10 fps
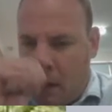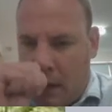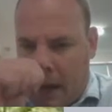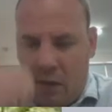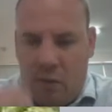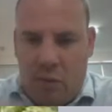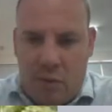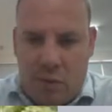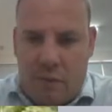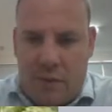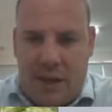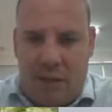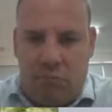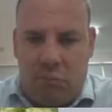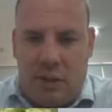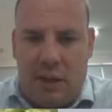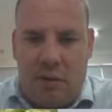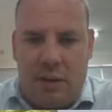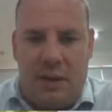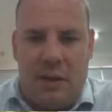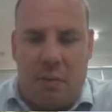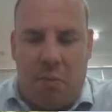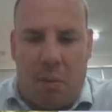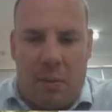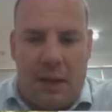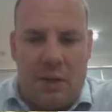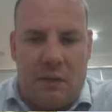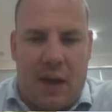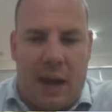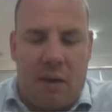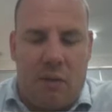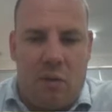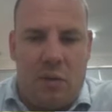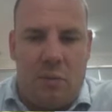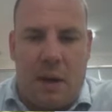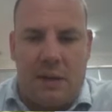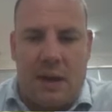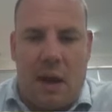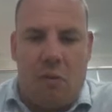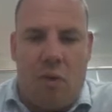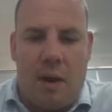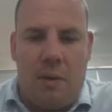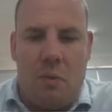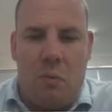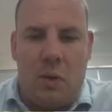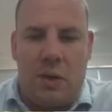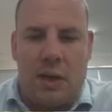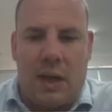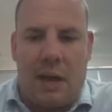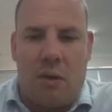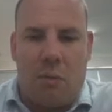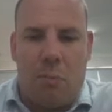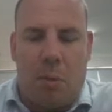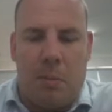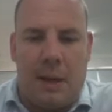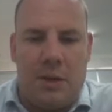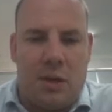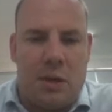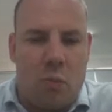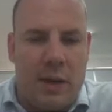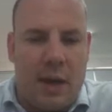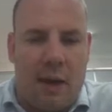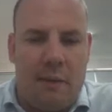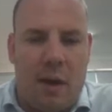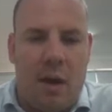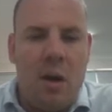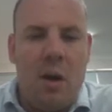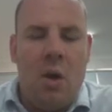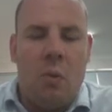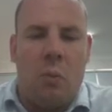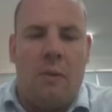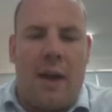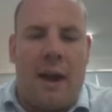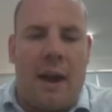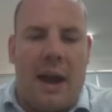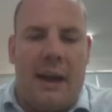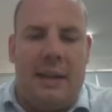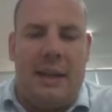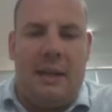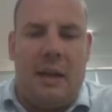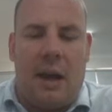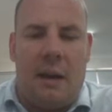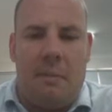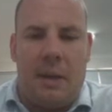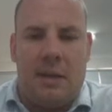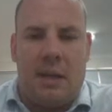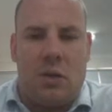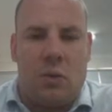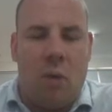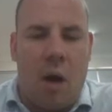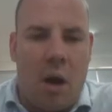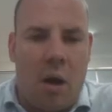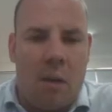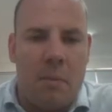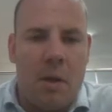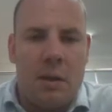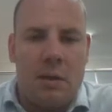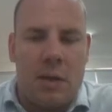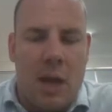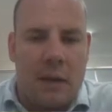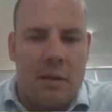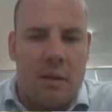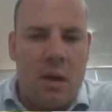kangaroos obviously decreases the population of kangaroos, but it's at a rate in which the kangaroo population can recover without any intentional harm done.